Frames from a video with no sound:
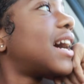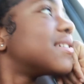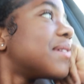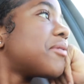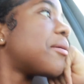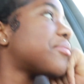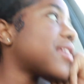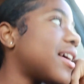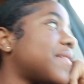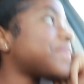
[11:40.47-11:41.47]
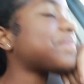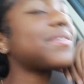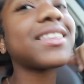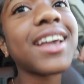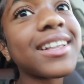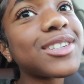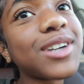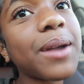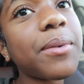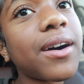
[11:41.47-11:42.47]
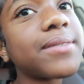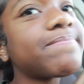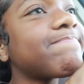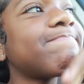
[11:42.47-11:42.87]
as my mom said, they got a tripod.